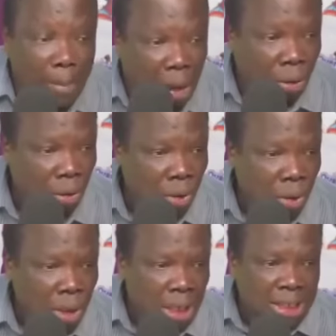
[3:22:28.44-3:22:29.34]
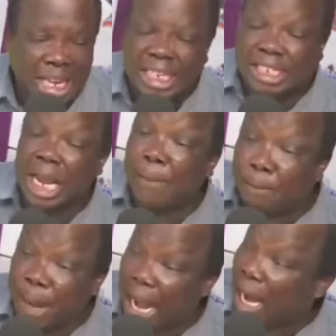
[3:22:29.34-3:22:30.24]
now set you
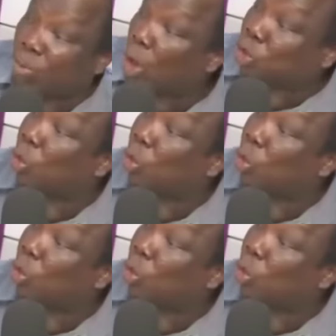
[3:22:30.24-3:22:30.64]
be at a course who